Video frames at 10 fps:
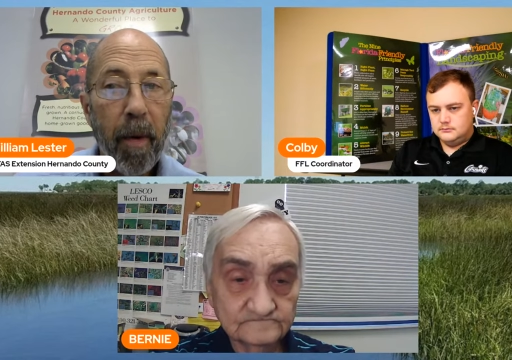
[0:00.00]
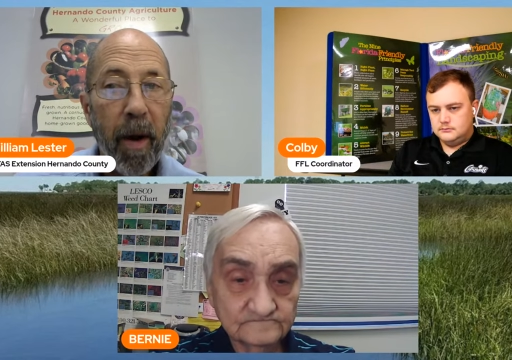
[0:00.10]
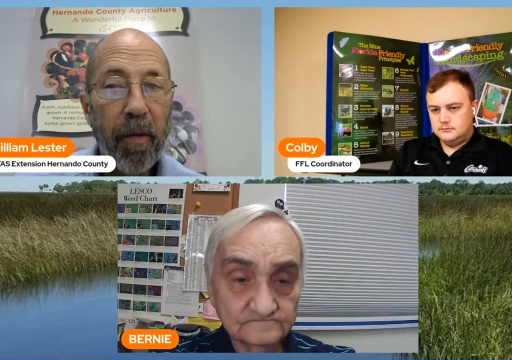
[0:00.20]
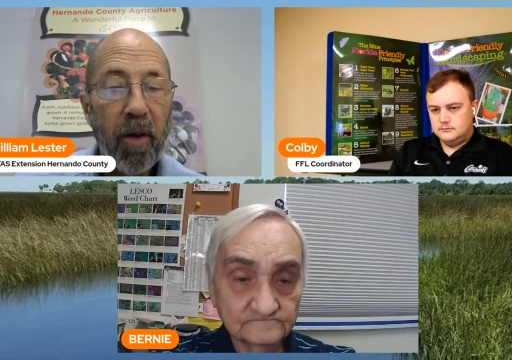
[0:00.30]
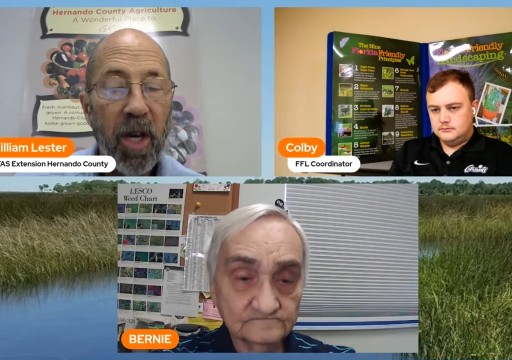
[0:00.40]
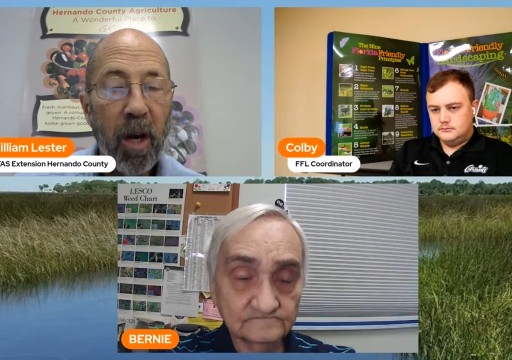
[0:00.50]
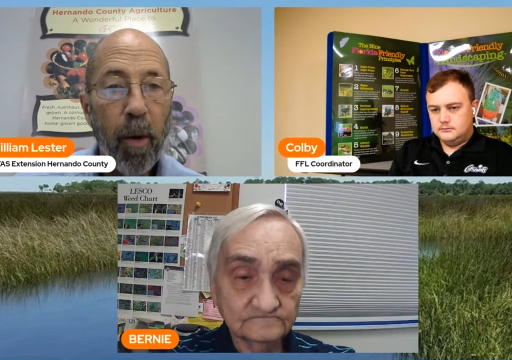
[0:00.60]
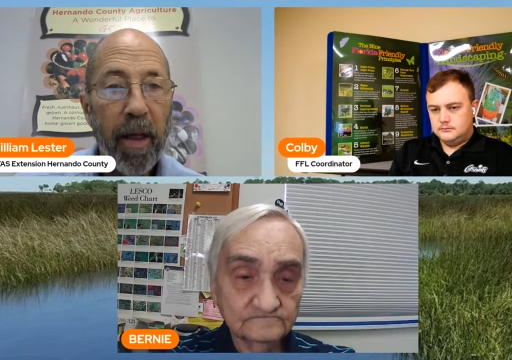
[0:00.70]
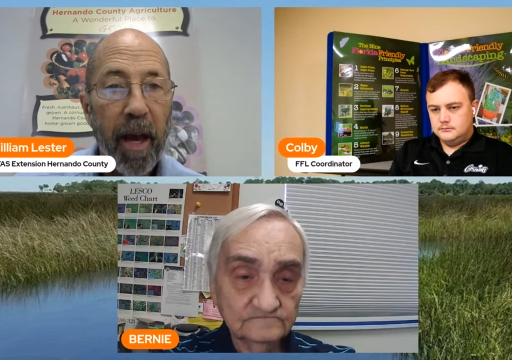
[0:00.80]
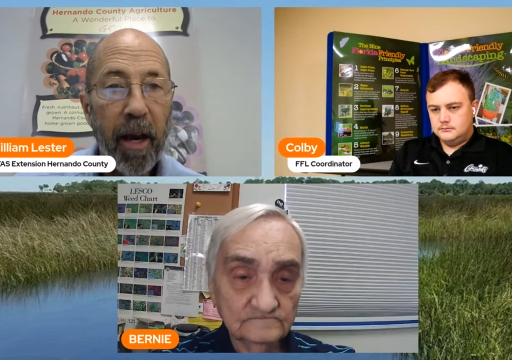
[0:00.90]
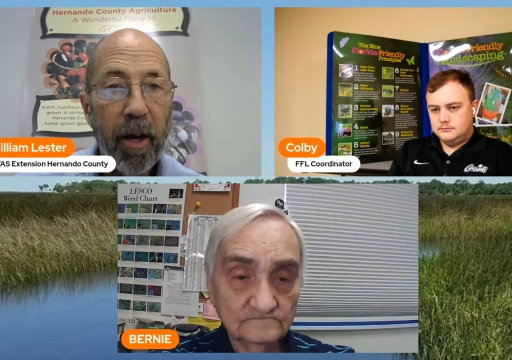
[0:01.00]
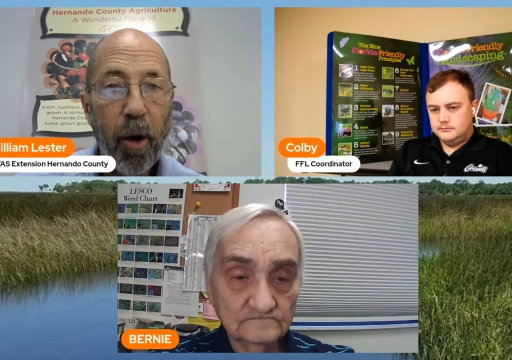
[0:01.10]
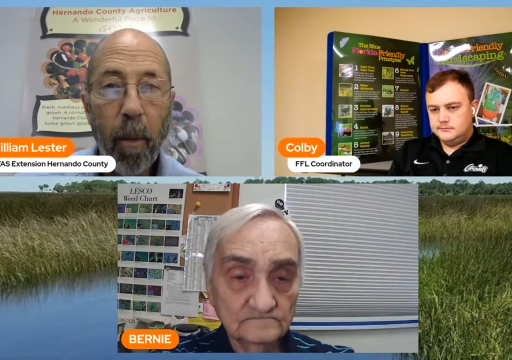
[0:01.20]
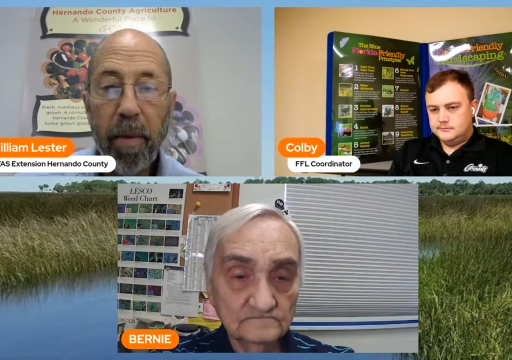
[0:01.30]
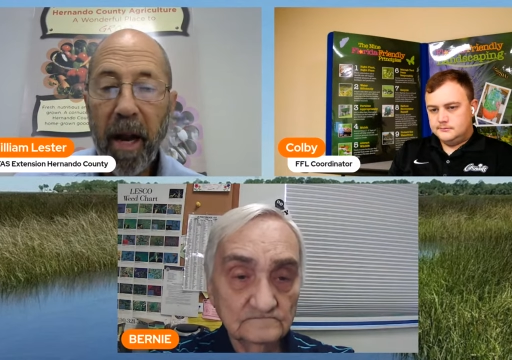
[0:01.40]
Speaker 1: if there's any way they could
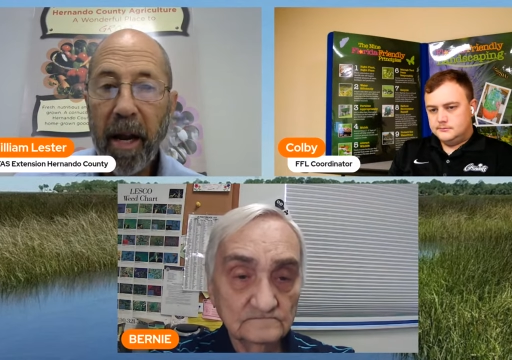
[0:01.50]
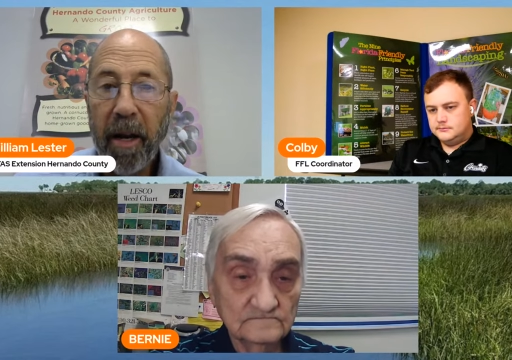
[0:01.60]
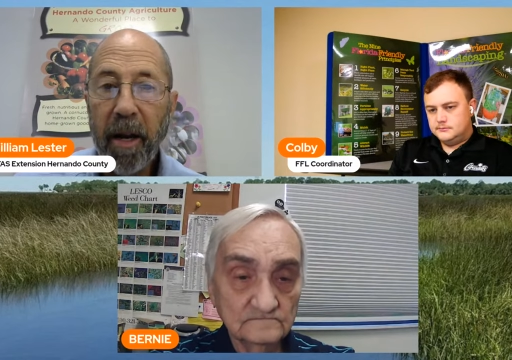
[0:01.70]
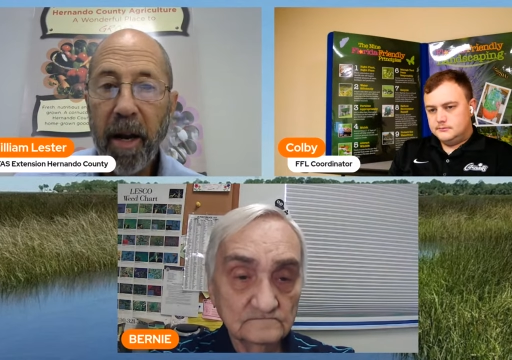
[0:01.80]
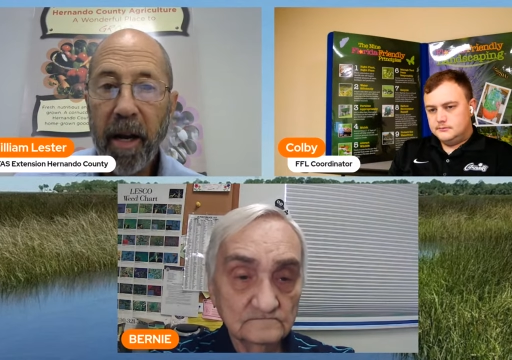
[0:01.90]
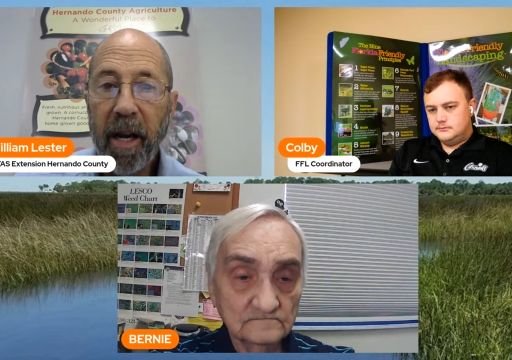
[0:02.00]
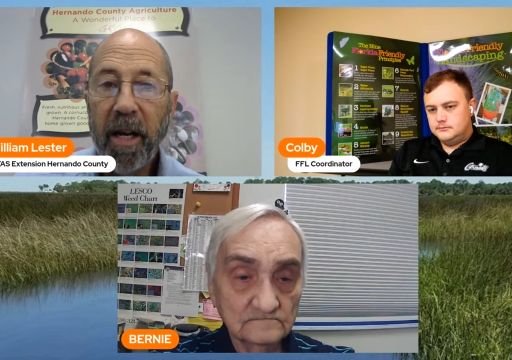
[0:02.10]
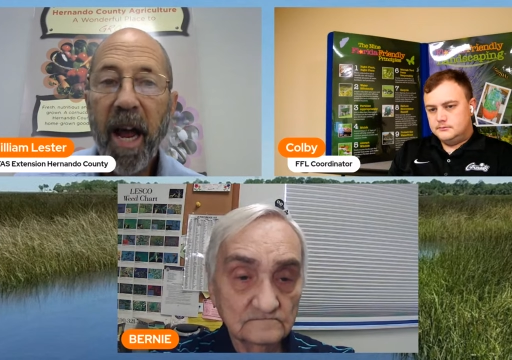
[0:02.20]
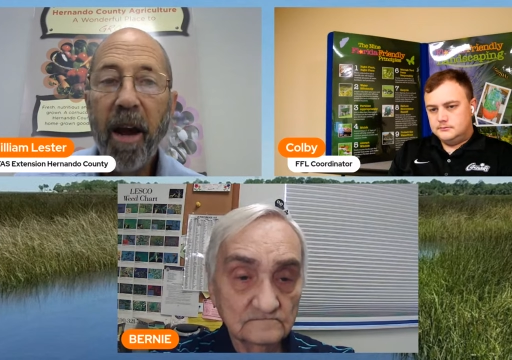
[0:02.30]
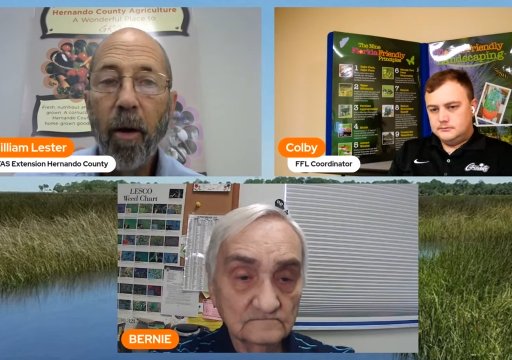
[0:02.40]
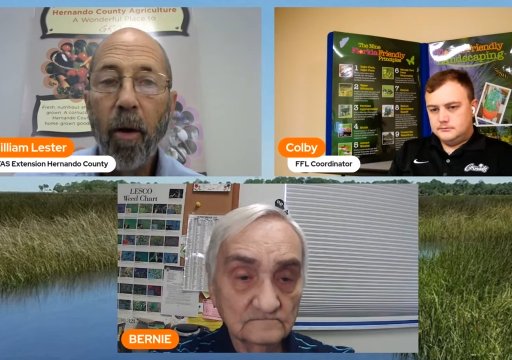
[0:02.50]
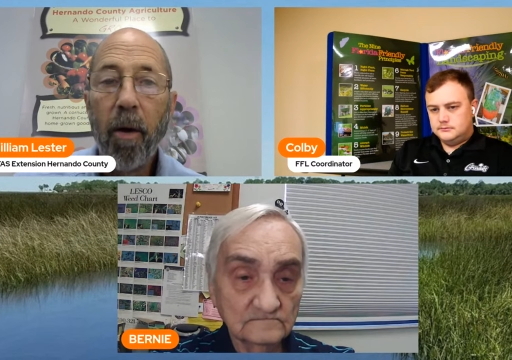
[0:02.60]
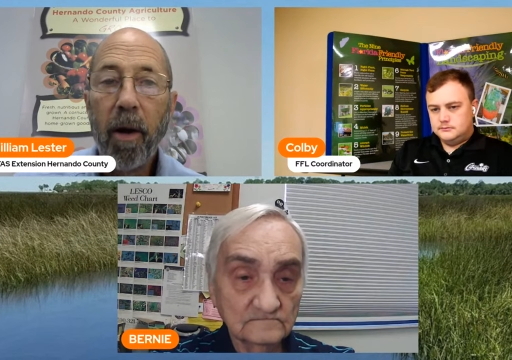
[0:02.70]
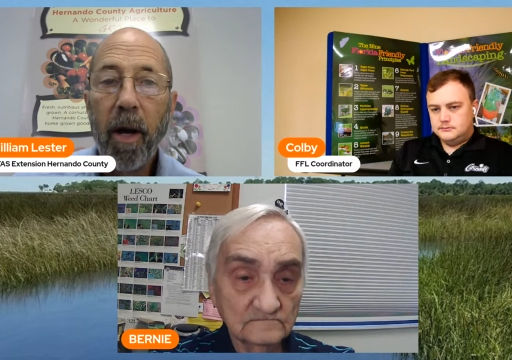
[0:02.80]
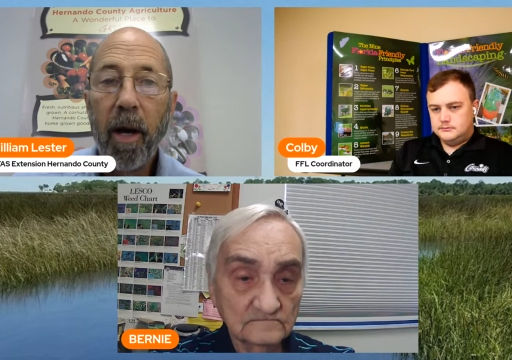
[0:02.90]
do it, plant it in a container
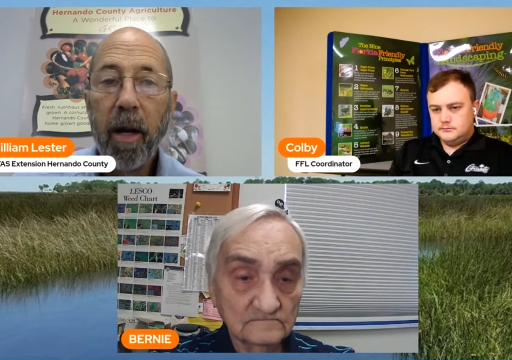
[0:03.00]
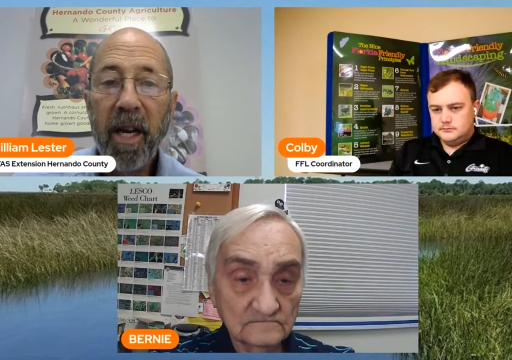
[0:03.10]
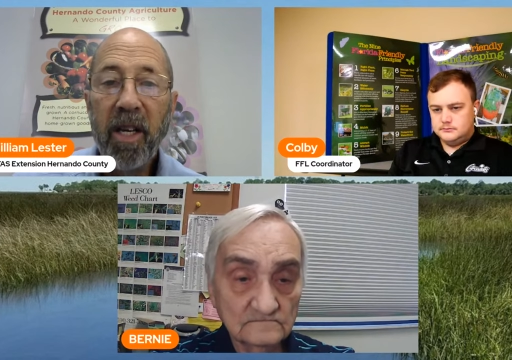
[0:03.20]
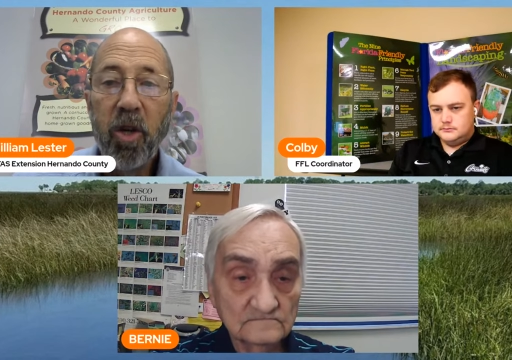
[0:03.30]
in clean